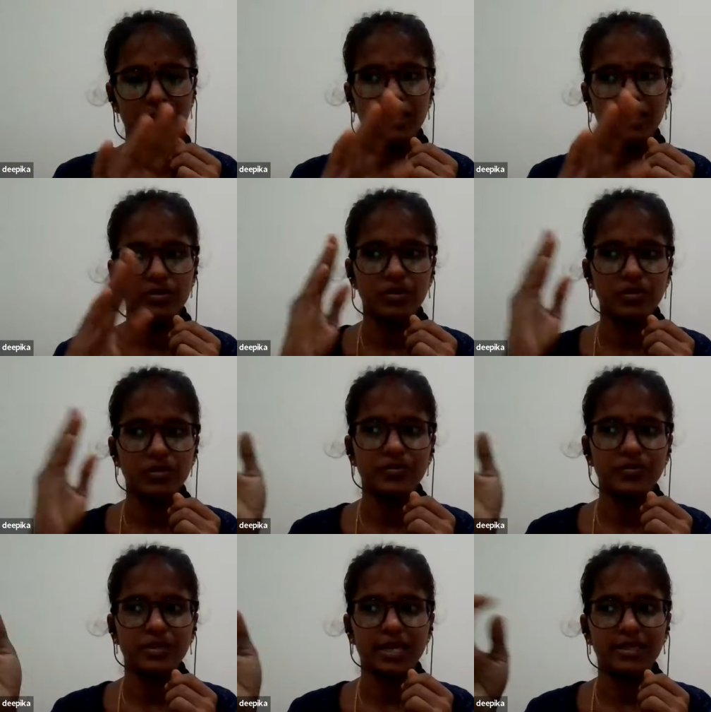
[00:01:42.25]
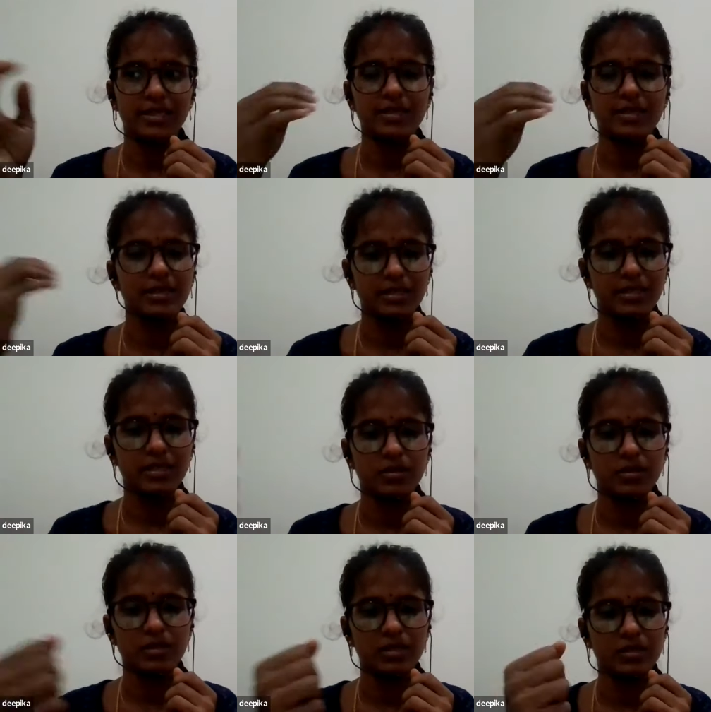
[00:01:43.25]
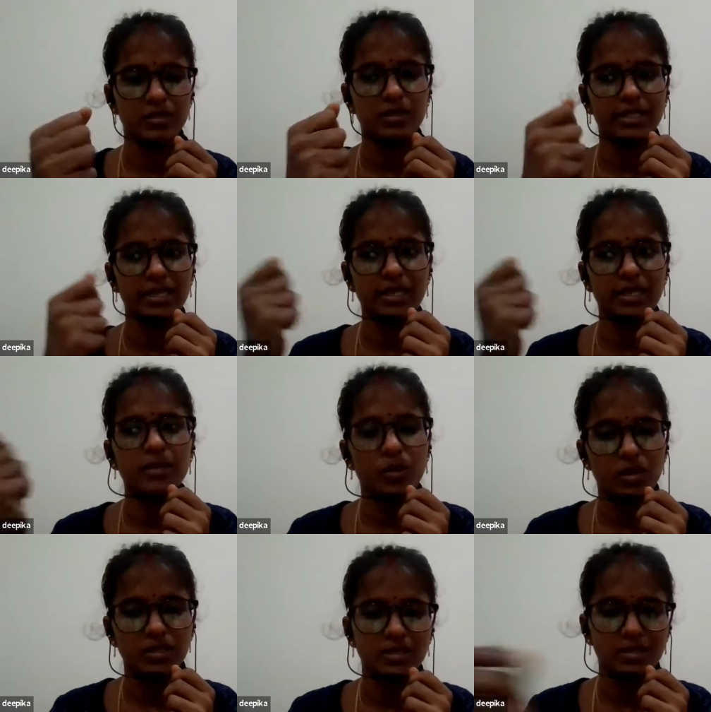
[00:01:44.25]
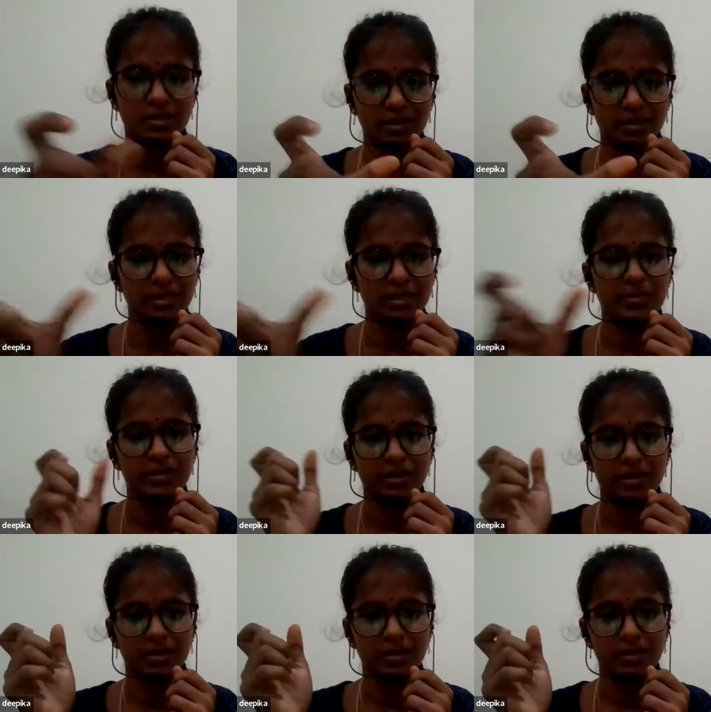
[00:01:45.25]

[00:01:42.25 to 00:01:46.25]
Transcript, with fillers: I did not go for other learning or did not take any projects in the midway.